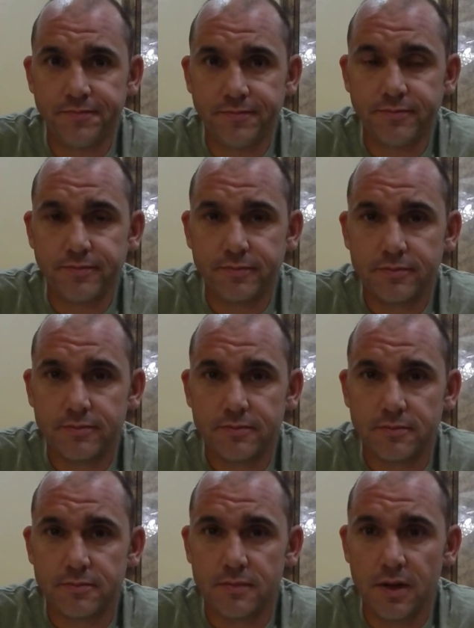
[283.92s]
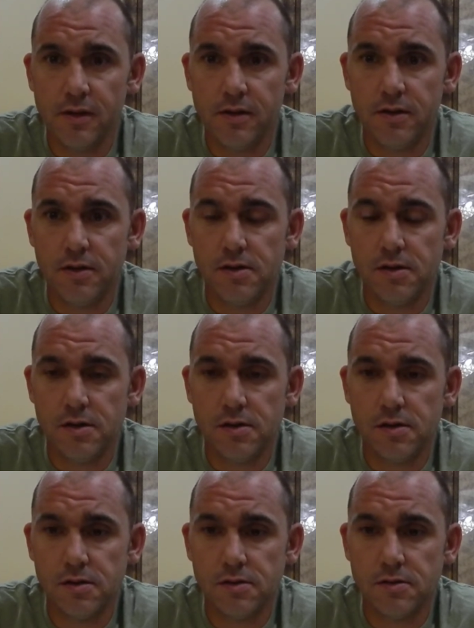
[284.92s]

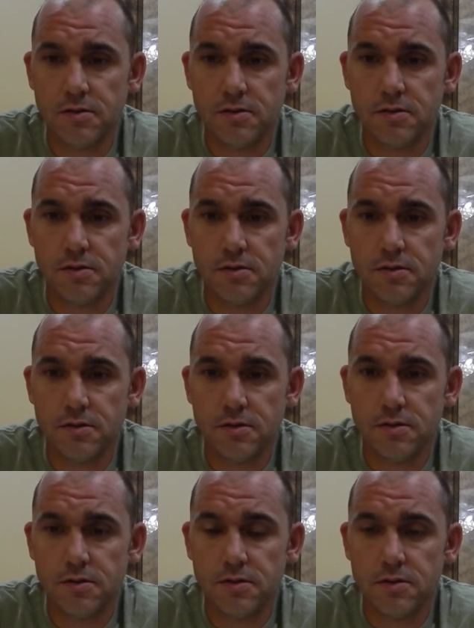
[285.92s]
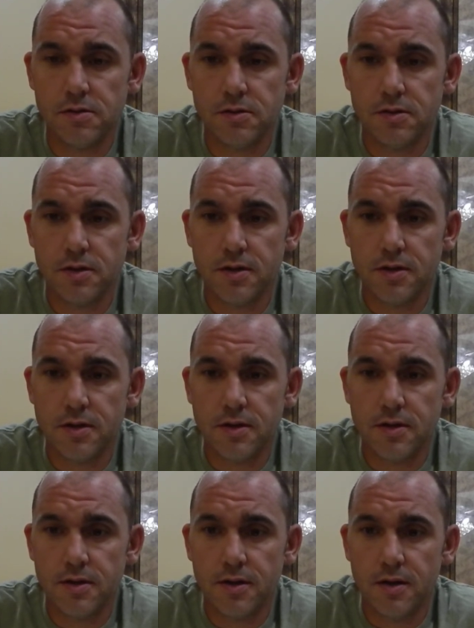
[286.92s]

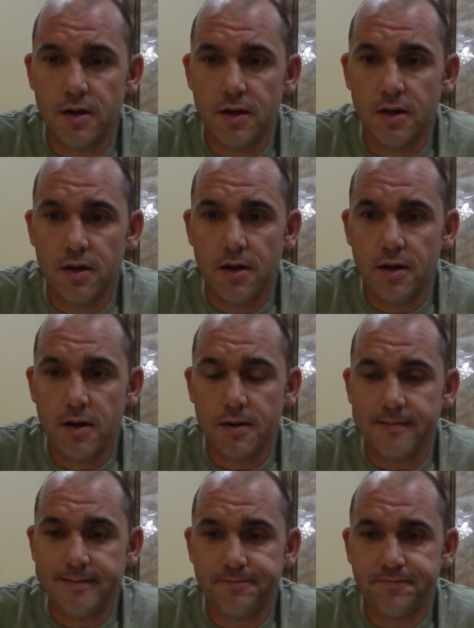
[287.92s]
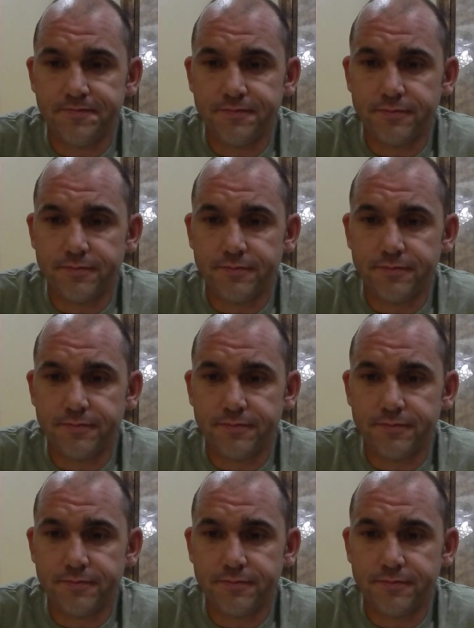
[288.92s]
(no one is talking)